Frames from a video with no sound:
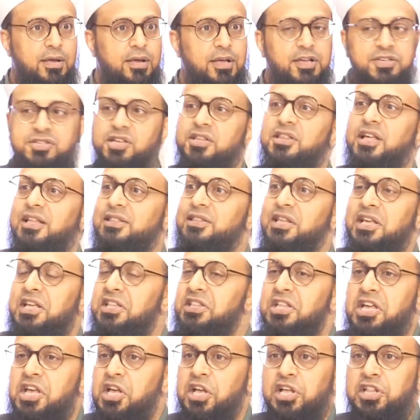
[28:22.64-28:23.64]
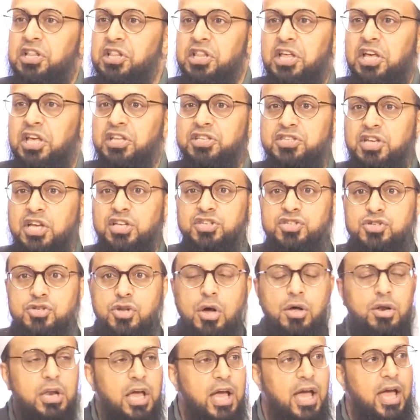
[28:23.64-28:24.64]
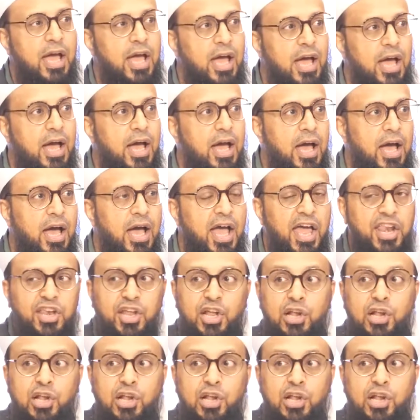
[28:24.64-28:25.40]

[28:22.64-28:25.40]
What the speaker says: So that it's not an